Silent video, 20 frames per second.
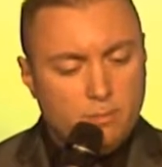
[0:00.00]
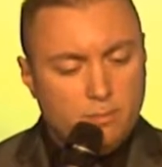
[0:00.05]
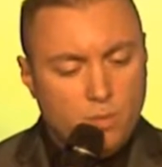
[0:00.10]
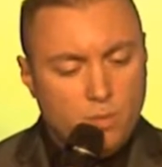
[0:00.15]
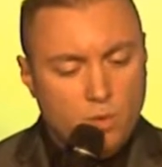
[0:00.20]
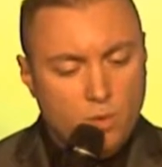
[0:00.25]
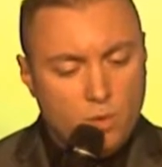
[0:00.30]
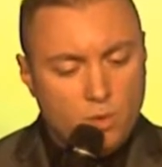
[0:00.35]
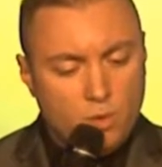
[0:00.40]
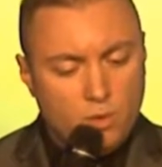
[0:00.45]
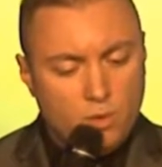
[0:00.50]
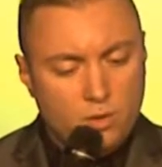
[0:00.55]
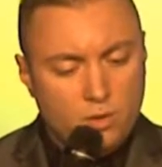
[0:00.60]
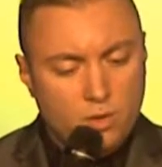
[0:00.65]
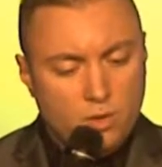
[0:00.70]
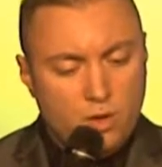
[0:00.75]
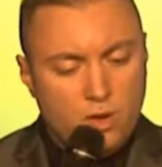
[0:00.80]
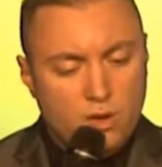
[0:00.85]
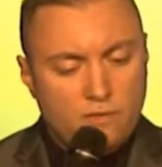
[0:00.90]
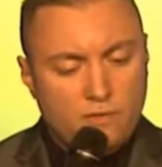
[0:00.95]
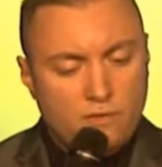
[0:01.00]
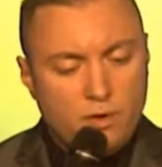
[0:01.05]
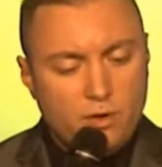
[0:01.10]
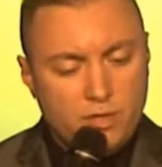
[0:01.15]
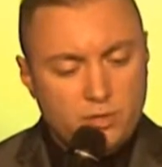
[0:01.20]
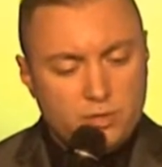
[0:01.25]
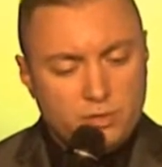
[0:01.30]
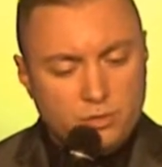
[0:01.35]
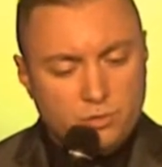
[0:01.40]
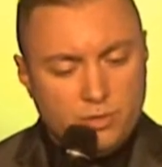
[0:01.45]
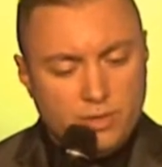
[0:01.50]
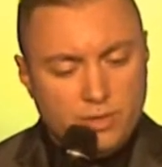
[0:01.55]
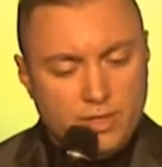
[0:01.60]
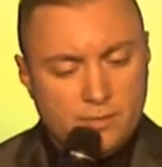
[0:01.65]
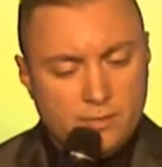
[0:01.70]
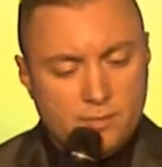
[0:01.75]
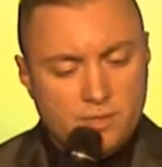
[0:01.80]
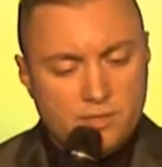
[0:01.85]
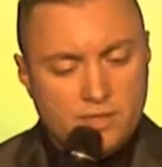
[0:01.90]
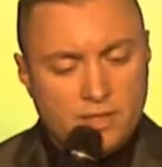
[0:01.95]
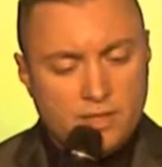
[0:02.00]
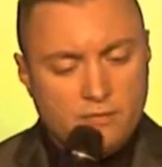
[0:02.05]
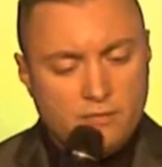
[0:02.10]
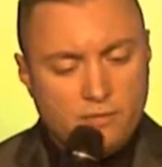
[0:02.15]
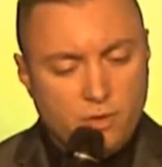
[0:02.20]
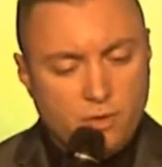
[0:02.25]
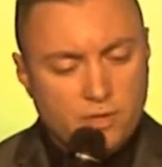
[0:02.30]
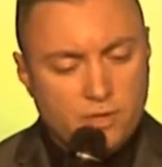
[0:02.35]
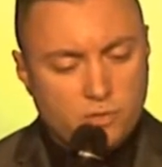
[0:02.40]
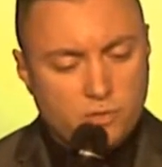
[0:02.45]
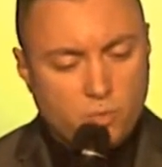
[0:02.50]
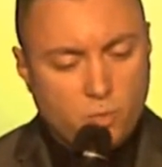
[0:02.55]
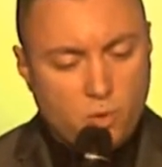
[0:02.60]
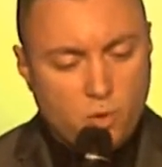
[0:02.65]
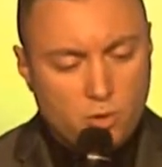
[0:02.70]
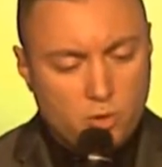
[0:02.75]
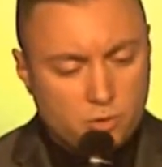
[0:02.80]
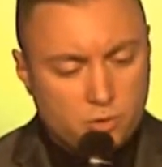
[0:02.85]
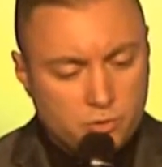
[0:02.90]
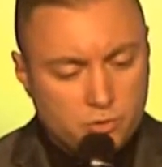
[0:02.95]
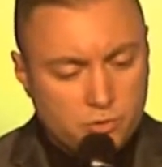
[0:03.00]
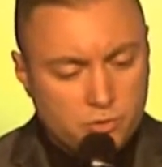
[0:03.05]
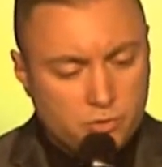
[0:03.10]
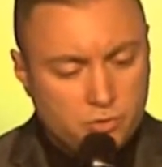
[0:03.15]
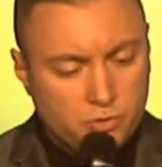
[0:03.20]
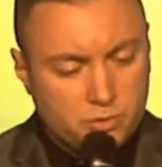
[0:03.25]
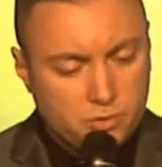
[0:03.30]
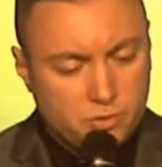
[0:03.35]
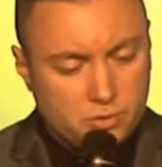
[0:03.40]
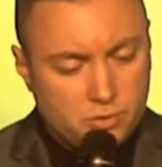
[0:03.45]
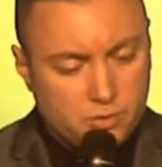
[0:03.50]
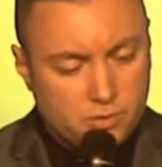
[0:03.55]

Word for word: the more for his dreams and for his words.